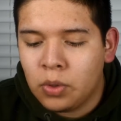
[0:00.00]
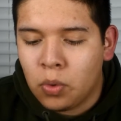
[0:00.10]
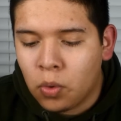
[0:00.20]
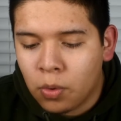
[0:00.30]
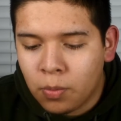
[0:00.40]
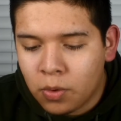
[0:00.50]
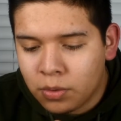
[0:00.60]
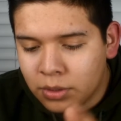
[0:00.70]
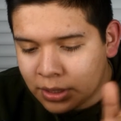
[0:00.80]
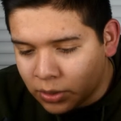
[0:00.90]

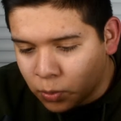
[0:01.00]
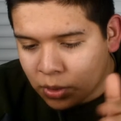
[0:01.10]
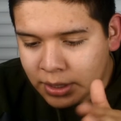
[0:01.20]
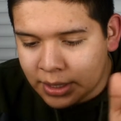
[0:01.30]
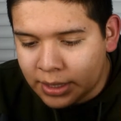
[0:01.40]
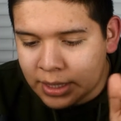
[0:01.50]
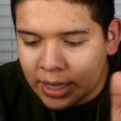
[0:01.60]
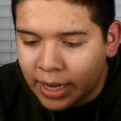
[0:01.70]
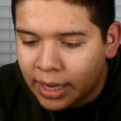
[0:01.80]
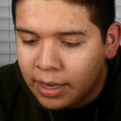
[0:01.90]
Normal says
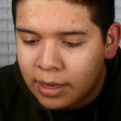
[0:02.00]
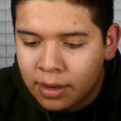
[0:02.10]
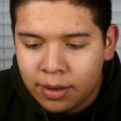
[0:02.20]
168.